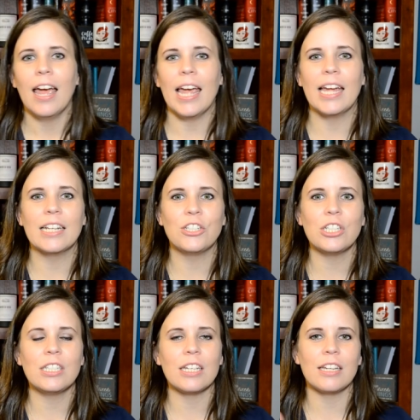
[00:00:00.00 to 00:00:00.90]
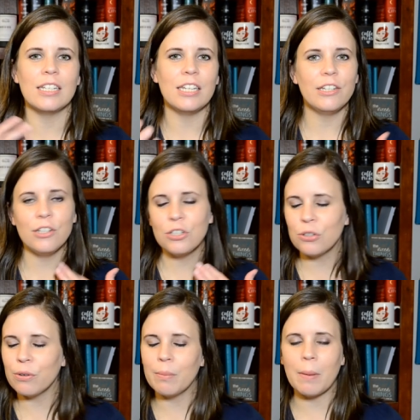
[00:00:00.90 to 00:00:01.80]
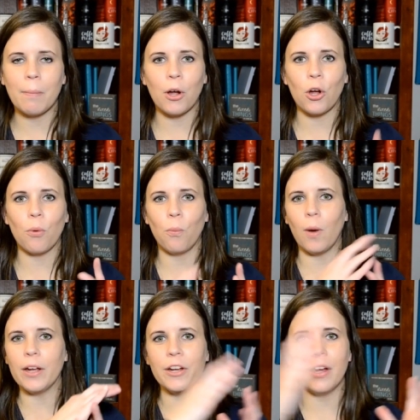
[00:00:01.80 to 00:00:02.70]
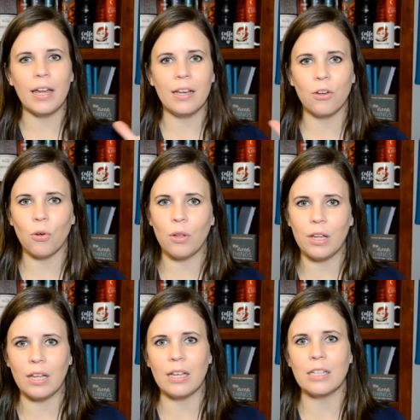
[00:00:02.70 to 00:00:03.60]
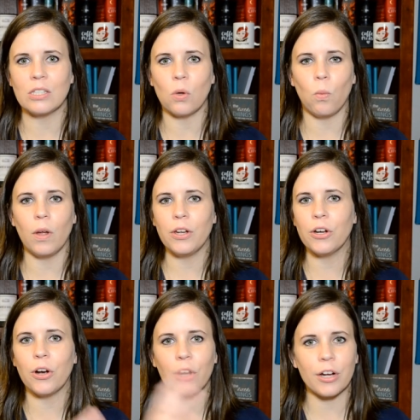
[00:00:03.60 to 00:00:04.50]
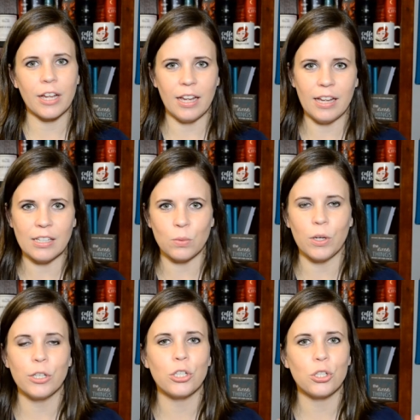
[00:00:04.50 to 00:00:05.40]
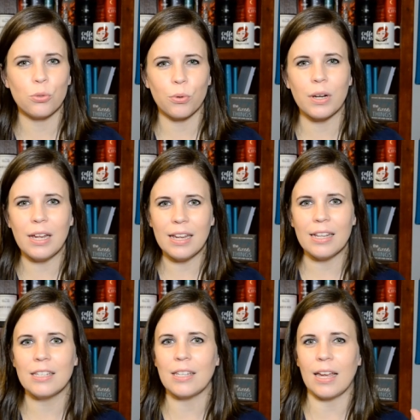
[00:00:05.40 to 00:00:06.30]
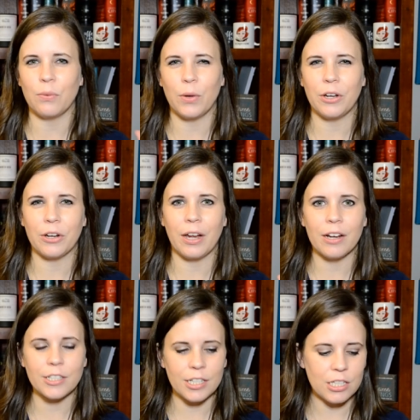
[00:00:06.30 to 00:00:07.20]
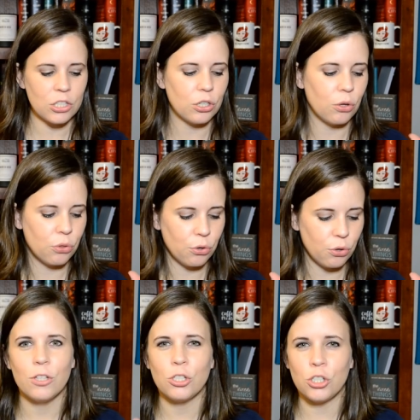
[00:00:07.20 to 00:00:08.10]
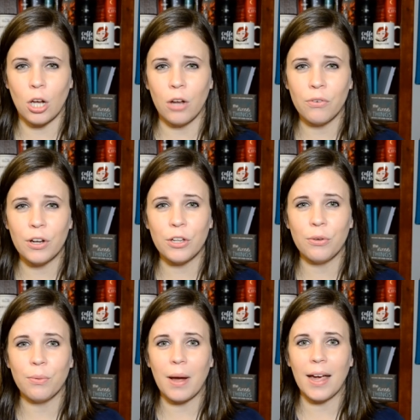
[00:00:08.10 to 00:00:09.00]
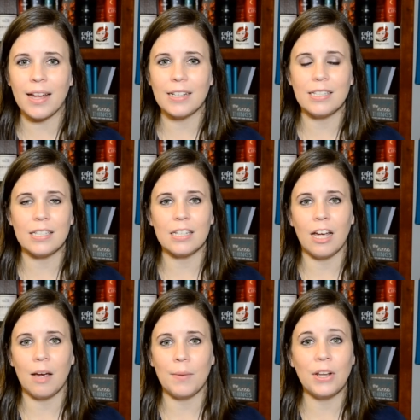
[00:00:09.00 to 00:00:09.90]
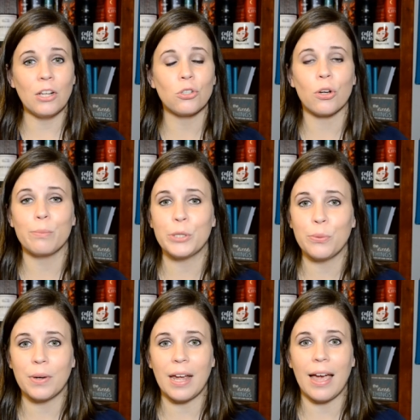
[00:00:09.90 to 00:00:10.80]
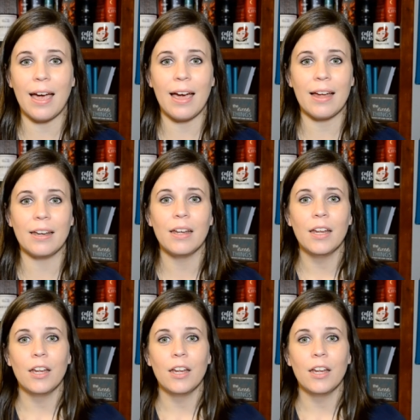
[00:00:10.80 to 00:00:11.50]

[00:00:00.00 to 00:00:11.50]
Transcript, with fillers: And just continue to remember what your end goal is, what your arc is, what your story is, and what your character needs to go through, the genre you write, um, any tropes you want to add,